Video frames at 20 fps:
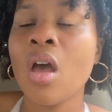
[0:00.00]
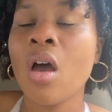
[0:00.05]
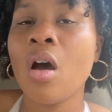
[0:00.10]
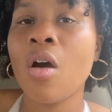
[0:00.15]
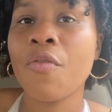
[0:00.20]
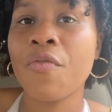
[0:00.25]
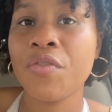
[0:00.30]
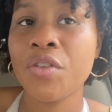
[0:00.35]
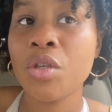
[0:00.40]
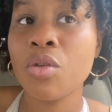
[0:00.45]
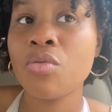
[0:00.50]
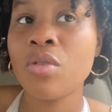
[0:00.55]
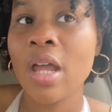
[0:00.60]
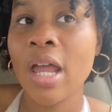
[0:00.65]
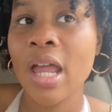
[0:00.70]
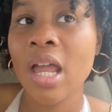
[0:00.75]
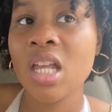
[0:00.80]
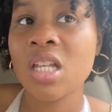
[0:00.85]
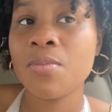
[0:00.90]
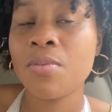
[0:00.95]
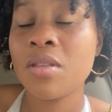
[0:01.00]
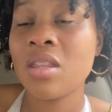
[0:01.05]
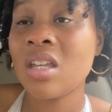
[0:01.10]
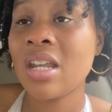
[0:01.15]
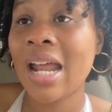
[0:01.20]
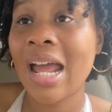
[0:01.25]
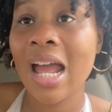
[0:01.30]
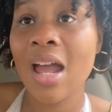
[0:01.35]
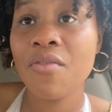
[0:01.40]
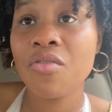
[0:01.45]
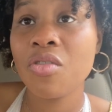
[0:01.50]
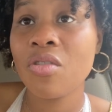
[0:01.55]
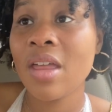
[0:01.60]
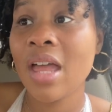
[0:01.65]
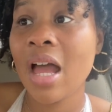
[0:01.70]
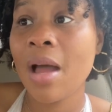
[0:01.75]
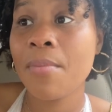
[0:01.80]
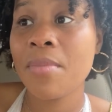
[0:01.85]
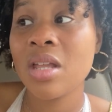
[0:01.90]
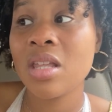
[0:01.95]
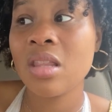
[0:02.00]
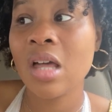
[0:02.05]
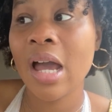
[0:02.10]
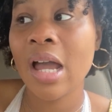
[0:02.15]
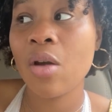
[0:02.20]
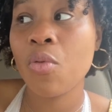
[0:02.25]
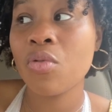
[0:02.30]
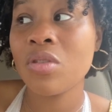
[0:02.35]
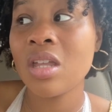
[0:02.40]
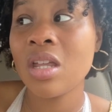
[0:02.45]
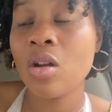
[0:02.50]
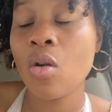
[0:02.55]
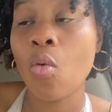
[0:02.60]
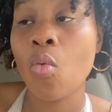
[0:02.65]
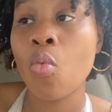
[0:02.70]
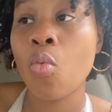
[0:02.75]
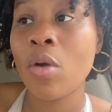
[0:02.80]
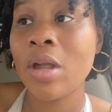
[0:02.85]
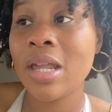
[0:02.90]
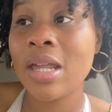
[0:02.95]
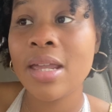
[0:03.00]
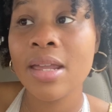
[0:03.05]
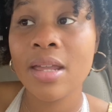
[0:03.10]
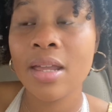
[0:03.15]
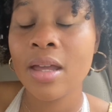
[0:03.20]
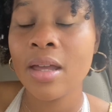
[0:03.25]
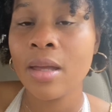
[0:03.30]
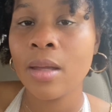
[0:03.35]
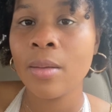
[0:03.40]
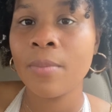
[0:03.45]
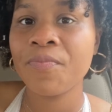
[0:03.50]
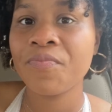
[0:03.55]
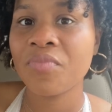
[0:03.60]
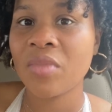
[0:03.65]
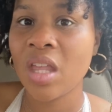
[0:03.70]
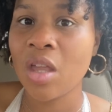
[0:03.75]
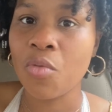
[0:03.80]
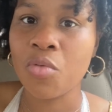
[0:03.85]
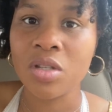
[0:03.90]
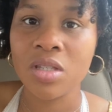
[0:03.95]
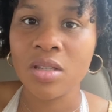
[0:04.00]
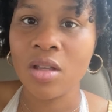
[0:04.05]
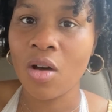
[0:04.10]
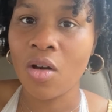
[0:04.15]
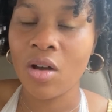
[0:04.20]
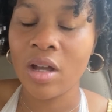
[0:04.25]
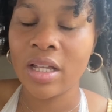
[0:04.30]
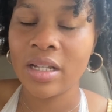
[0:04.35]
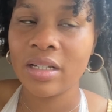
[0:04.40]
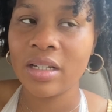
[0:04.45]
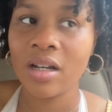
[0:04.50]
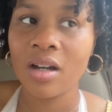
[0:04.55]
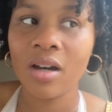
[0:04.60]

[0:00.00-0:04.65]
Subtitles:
a few days, but then after that, I mean like within a week it was gone.